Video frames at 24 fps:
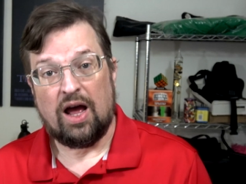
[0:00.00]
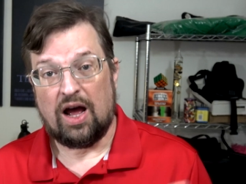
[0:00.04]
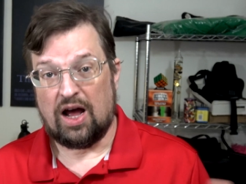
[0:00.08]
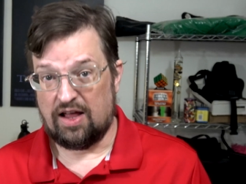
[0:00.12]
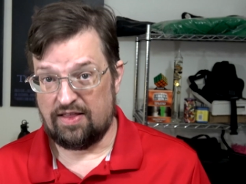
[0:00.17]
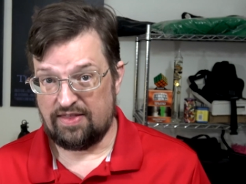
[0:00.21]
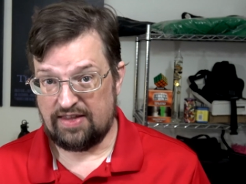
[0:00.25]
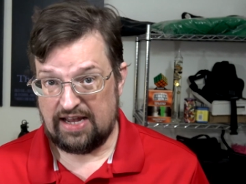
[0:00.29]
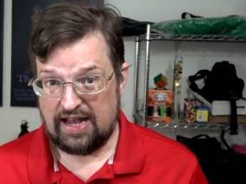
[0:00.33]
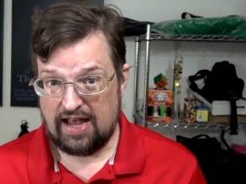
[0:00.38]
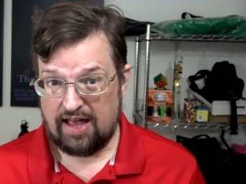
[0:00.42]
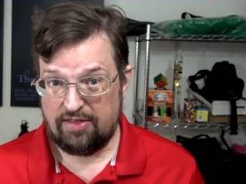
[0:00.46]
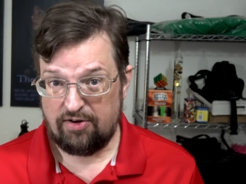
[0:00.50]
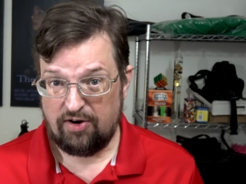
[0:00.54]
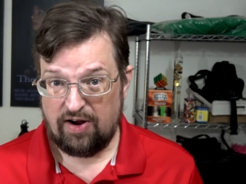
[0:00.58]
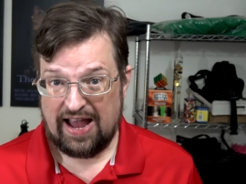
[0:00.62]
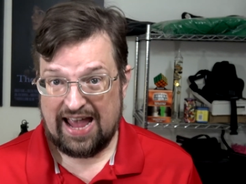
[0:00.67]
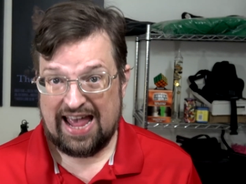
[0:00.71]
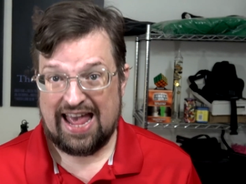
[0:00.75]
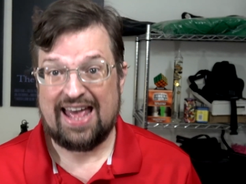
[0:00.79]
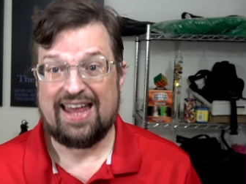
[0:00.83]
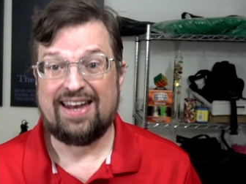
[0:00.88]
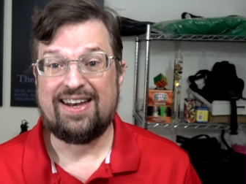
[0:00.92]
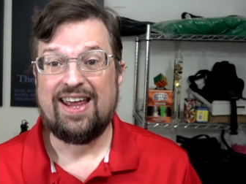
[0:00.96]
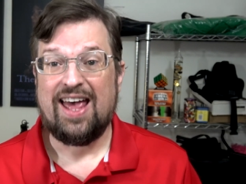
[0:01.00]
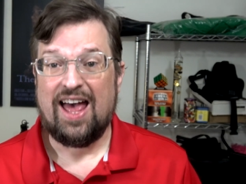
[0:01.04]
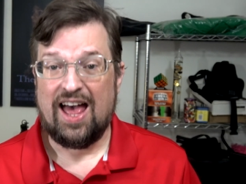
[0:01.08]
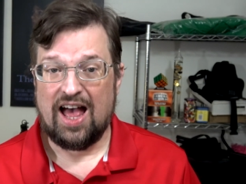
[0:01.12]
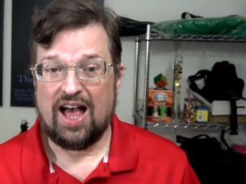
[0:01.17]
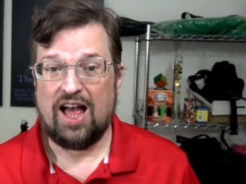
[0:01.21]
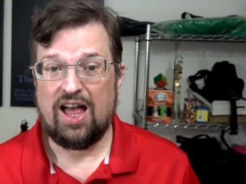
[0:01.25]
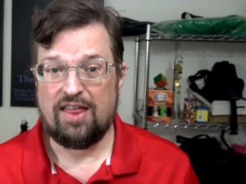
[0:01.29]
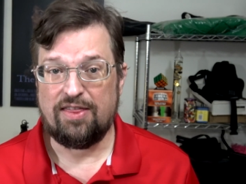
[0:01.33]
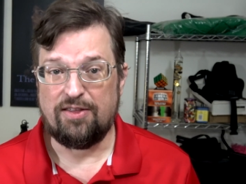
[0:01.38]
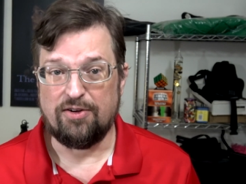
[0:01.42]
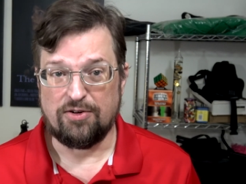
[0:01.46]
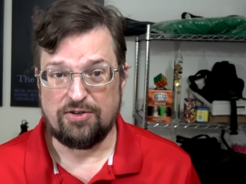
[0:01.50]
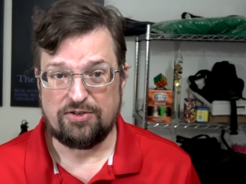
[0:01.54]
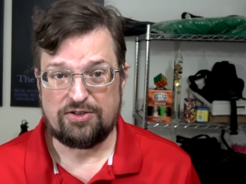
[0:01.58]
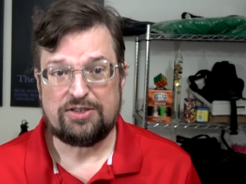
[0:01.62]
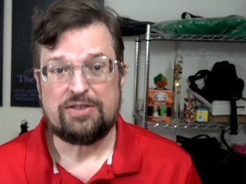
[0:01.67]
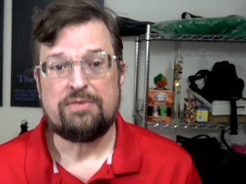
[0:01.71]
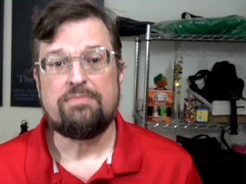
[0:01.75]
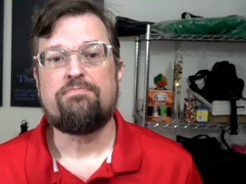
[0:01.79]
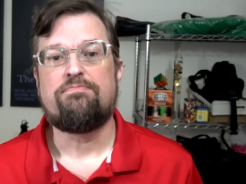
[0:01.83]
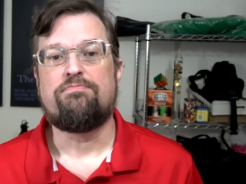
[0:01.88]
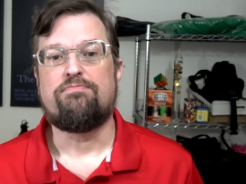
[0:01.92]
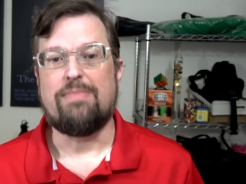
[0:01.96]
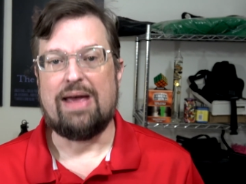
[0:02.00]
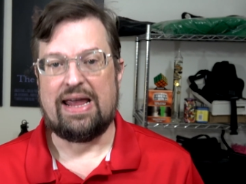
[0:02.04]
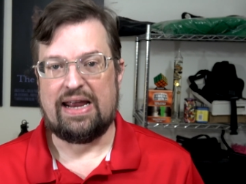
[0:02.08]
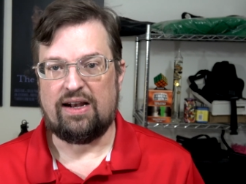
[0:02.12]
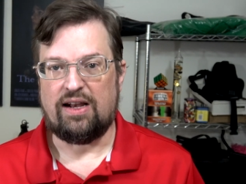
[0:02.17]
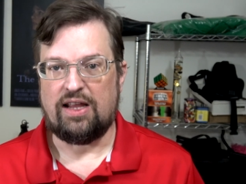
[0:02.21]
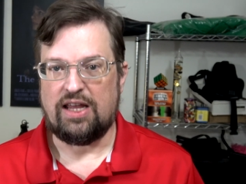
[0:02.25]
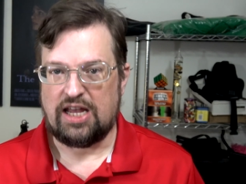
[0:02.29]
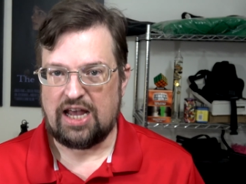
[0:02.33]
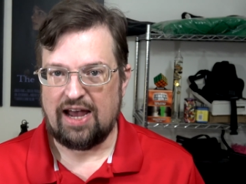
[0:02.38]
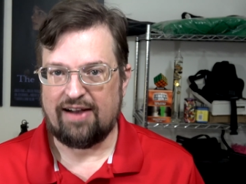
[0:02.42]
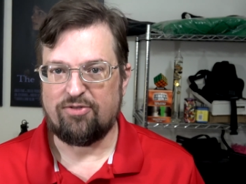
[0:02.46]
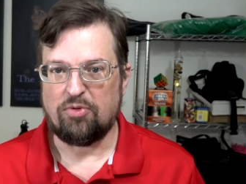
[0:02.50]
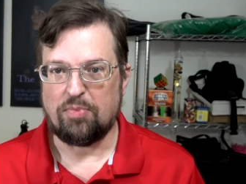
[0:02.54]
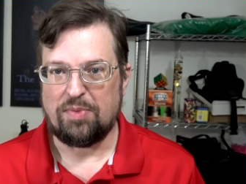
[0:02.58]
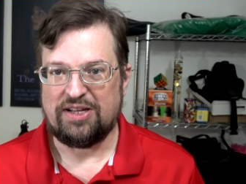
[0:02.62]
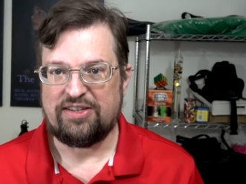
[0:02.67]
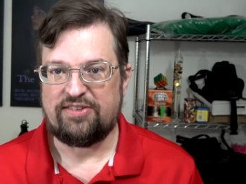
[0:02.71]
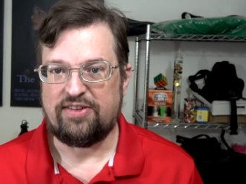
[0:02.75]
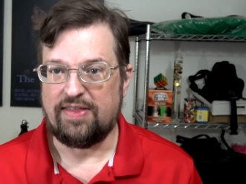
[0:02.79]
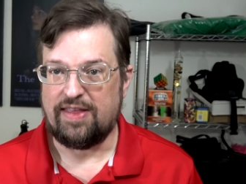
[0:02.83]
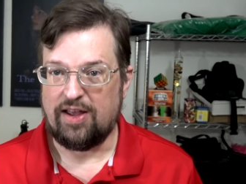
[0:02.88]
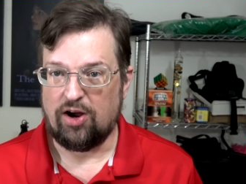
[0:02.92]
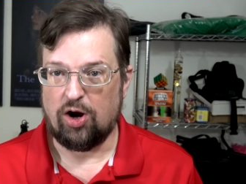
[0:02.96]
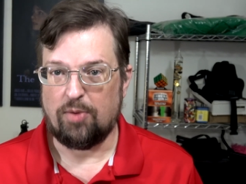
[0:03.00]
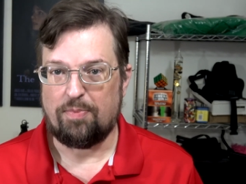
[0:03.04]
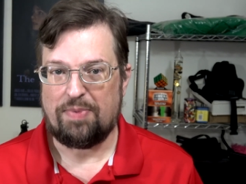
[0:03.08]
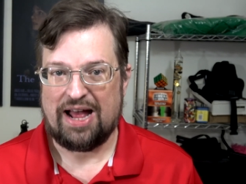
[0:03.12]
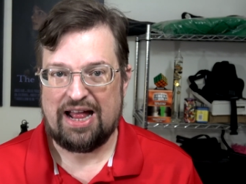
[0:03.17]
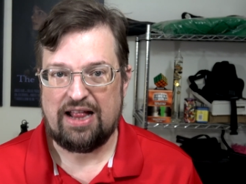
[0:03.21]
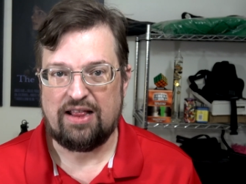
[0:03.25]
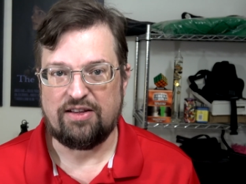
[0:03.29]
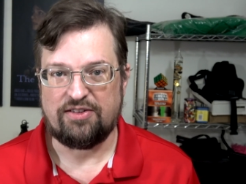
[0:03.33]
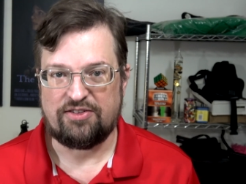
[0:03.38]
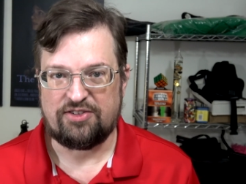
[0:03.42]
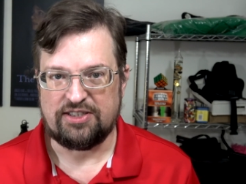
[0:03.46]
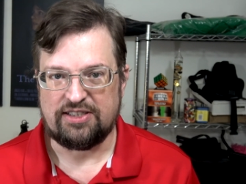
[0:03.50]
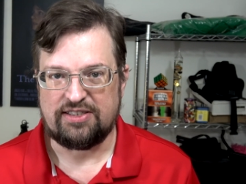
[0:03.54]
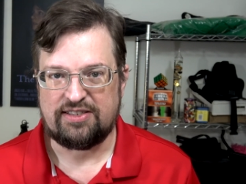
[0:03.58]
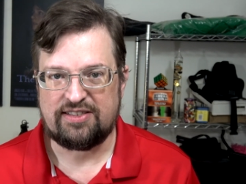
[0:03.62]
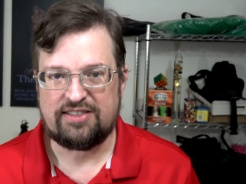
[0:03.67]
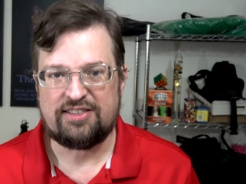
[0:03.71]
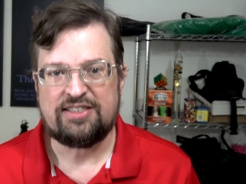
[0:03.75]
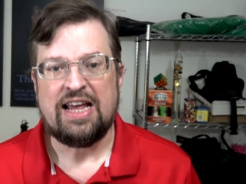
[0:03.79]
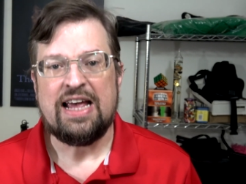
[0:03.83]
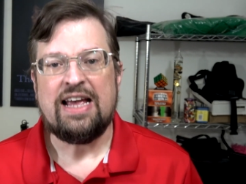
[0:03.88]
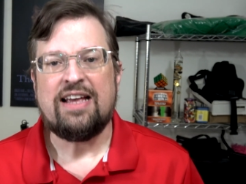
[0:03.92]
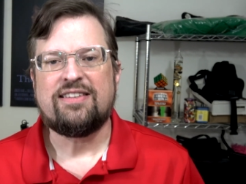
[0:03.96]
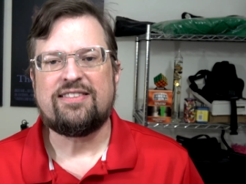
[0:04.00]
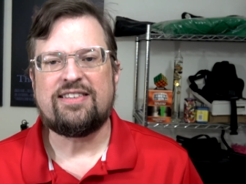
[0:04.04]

On the other hand, others, mainly governments and their apologists,